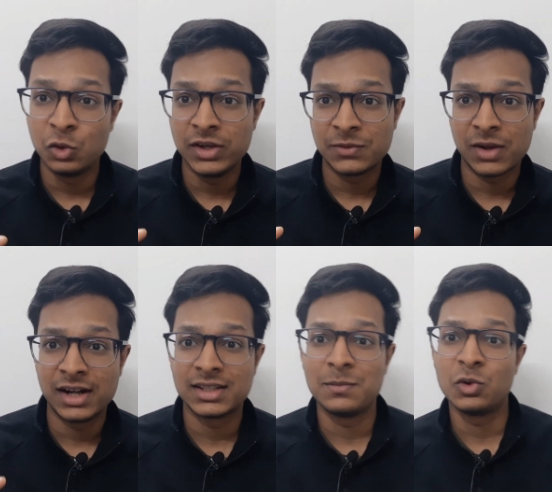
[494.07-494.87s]
2 weeks for
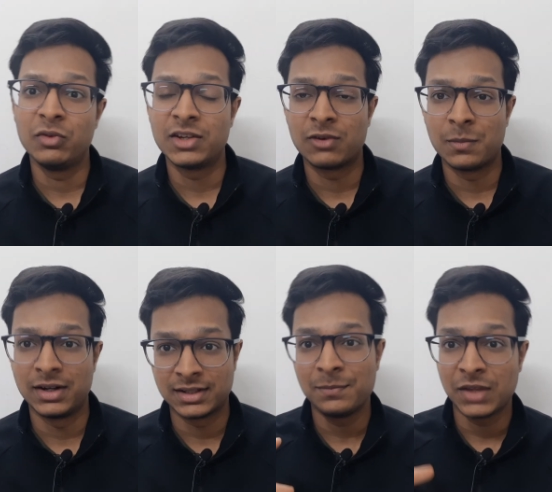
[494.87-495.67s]
end-sim, 2 weeks for
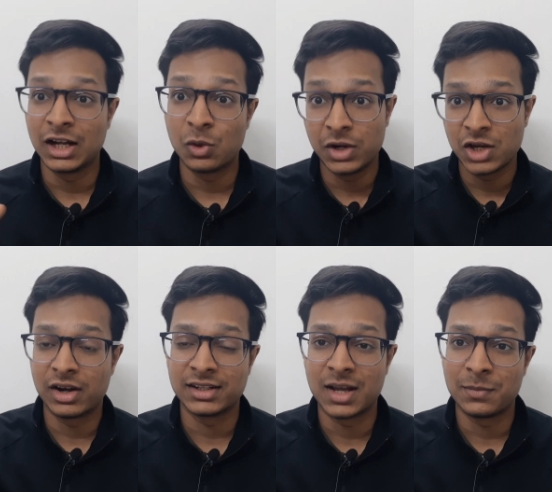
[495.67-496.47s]
mid-sim, including
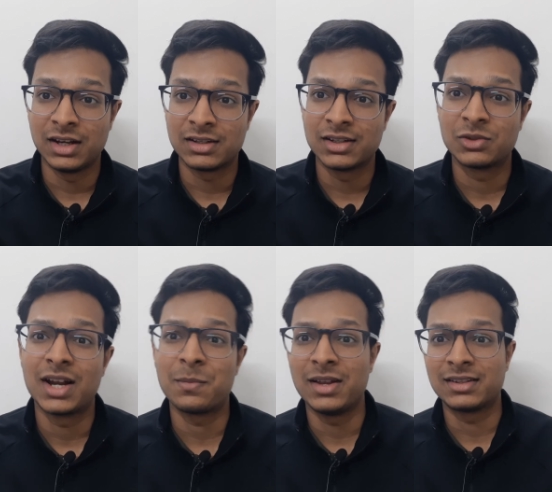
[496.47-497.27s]
your examinations.
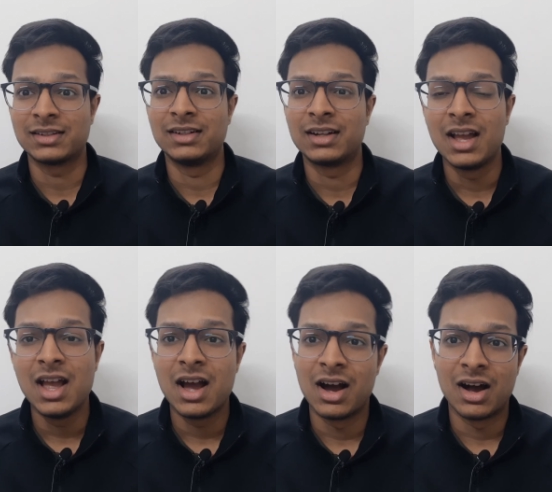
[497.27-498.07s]
That makes it
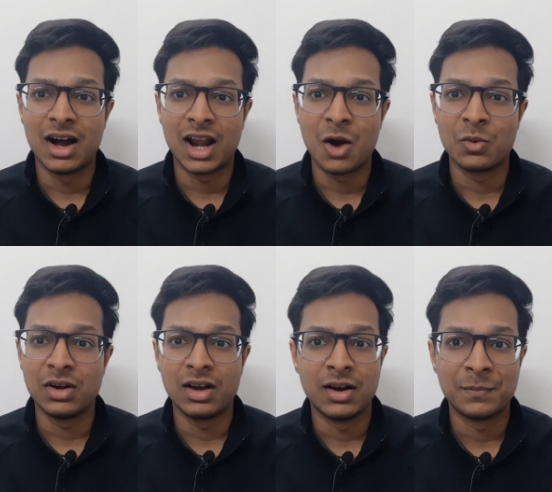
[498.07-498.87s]

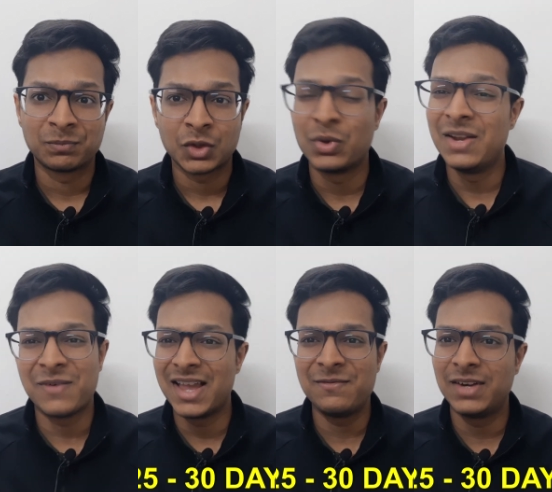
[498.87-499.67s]
around
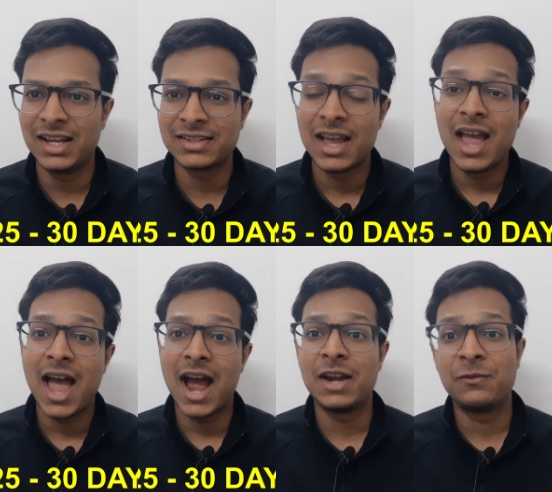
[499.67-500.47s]
25 days.
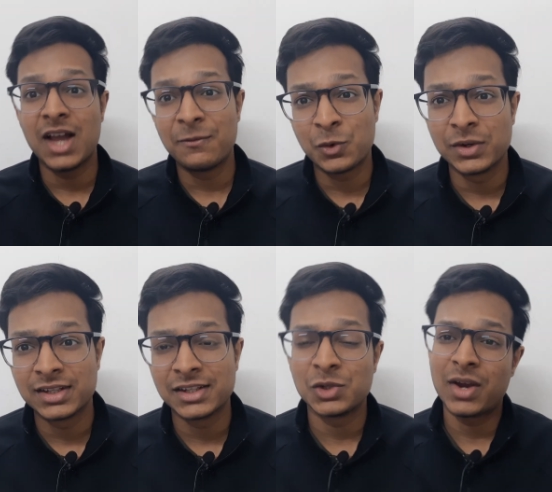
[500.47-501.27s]
And if you have
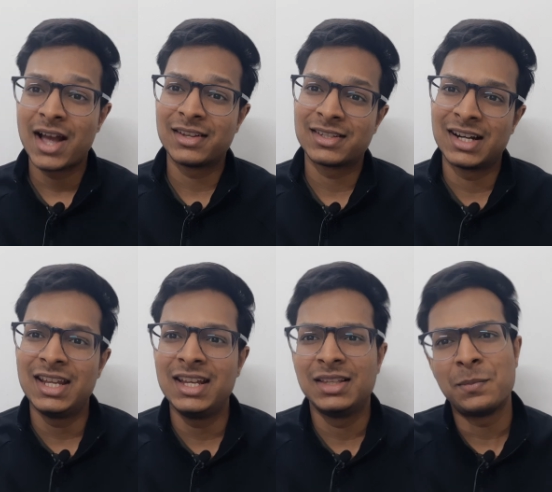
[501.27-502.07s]
quizzes, you can
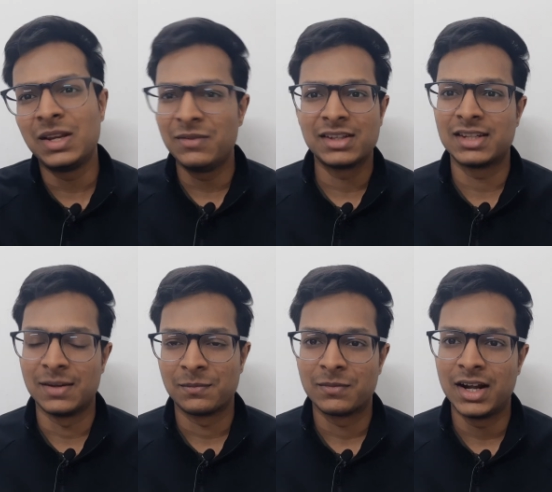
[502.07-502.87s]
study the previous
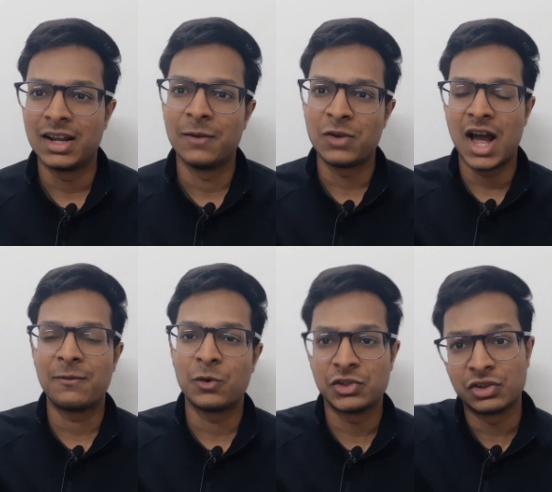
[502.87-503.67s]
day, right? If you
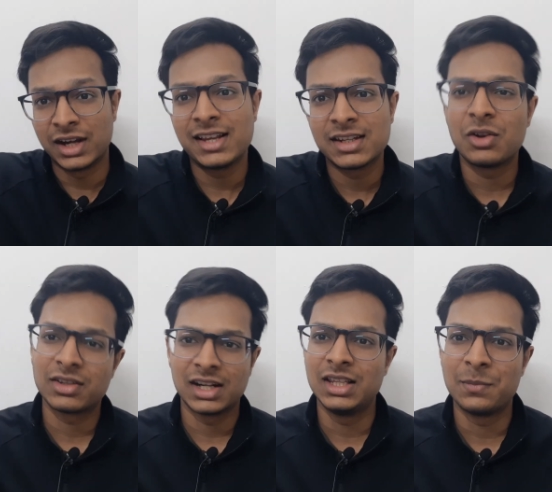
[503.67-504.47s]
have quiz on the next day, you
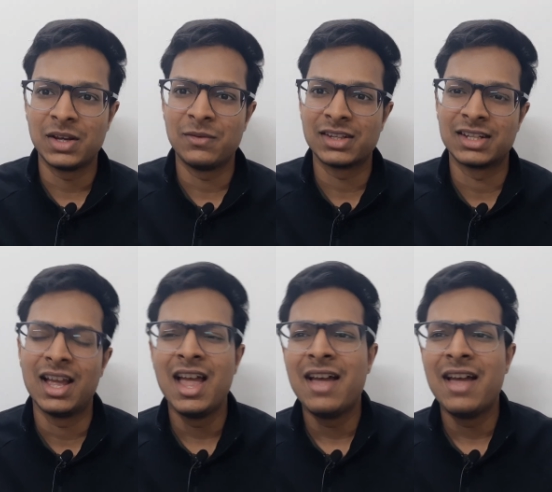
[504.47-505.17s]
can study the previous day.